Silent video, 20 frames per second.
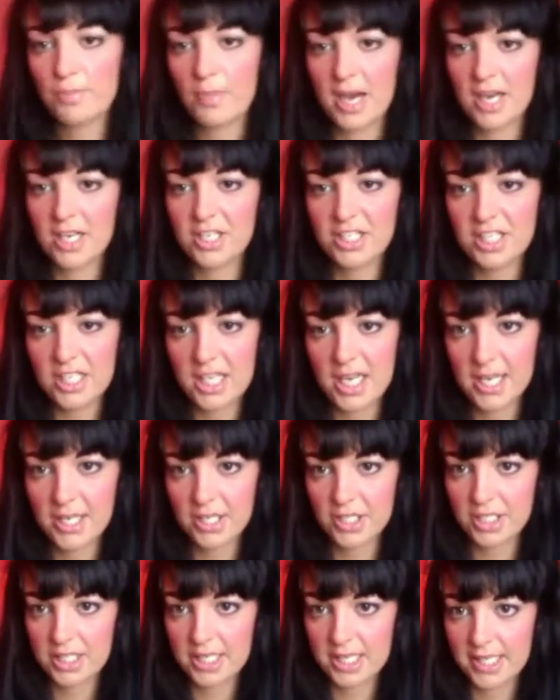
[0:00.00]
my
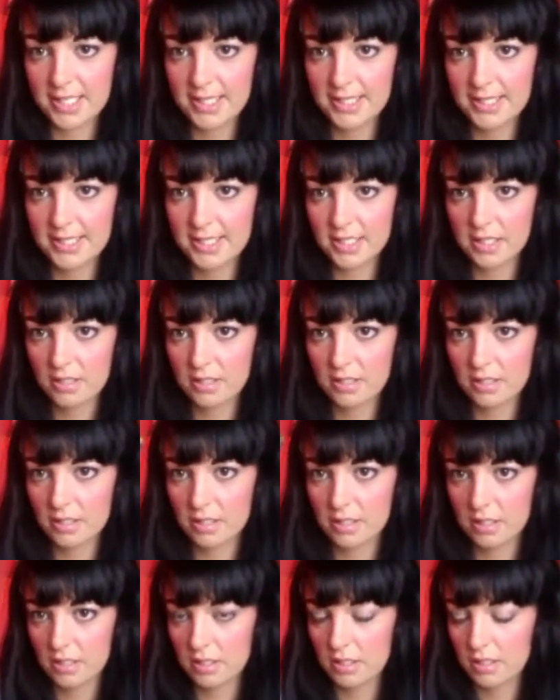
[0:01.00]
GHDs,
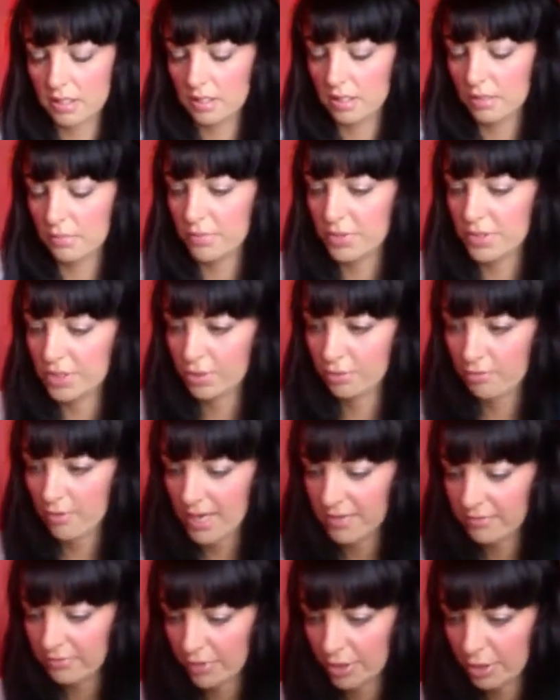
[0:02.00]
which are
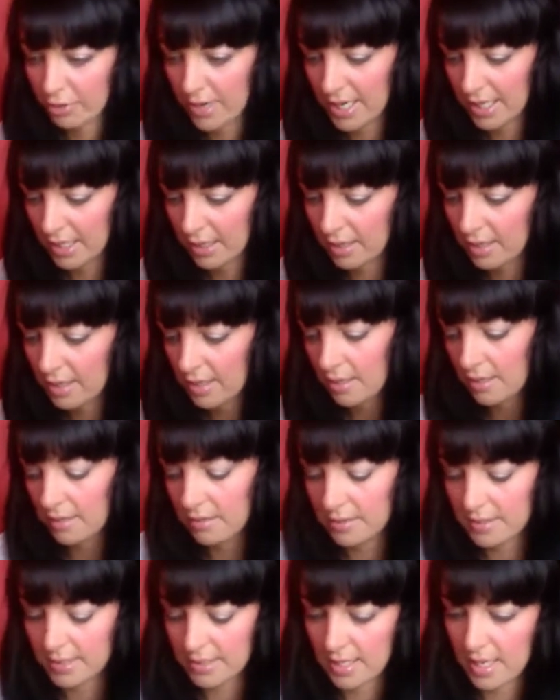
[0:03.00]
great for creating
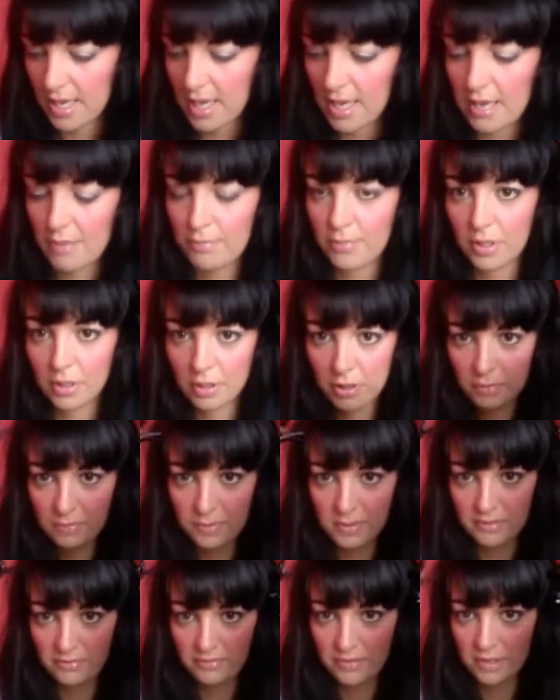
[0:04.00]
curls, a
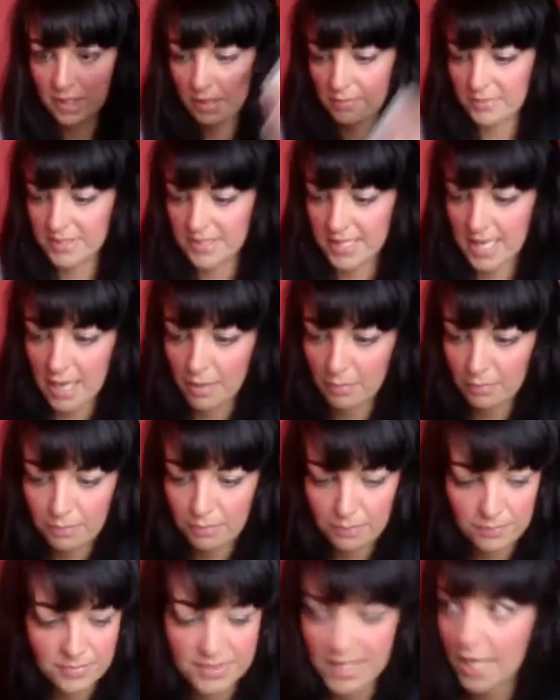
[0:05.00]
couple of clips to help
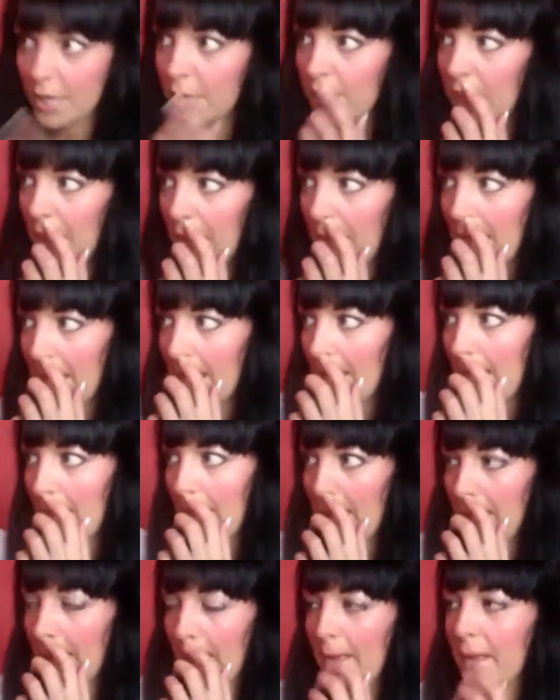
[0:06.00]
tie up my hair,
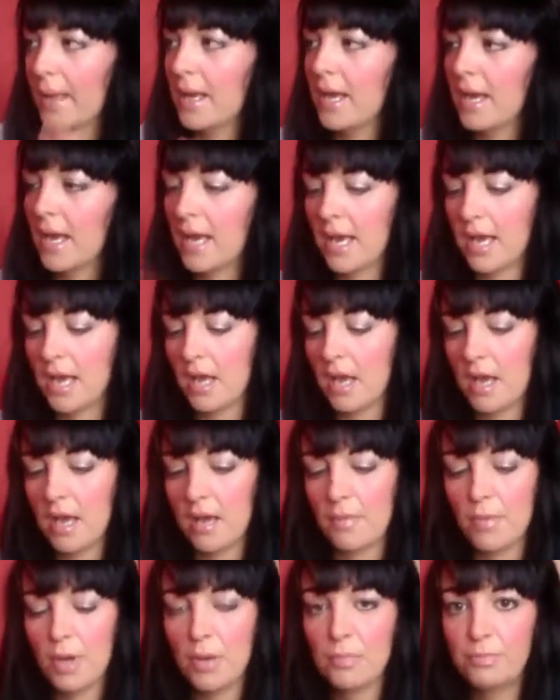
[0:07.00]

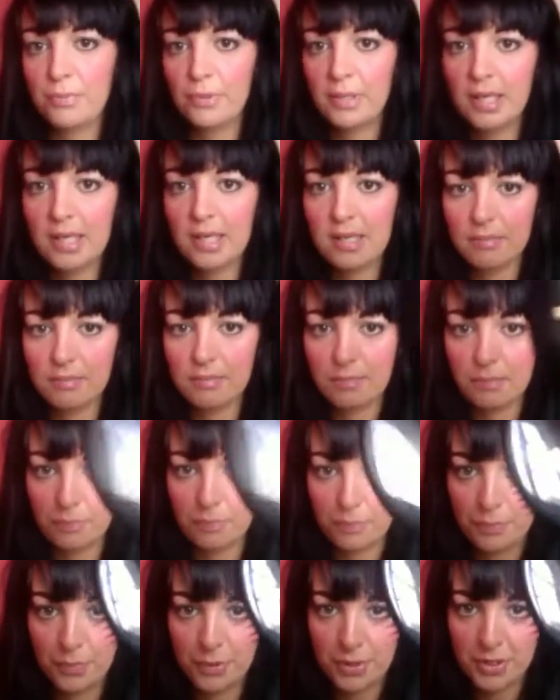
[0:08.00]
a brilliant
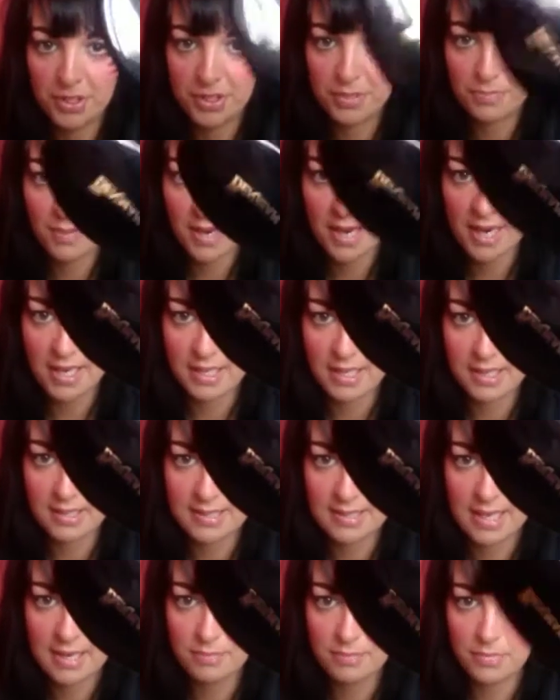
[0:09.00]
brush by
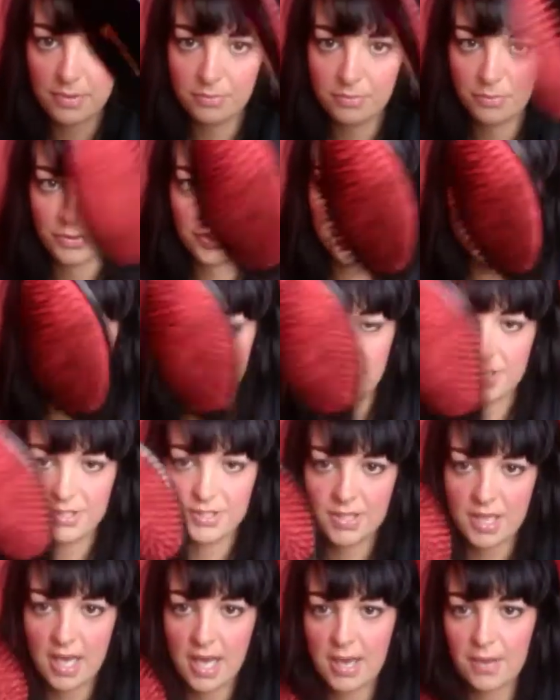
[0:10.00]
Denman
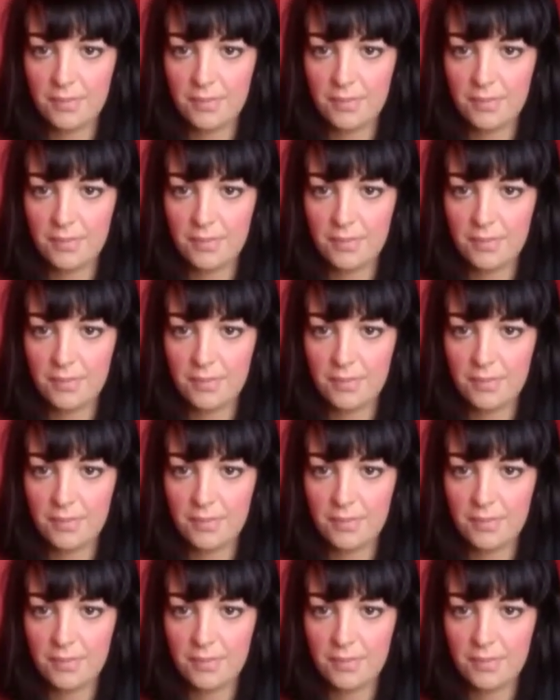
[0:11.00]
Brushes,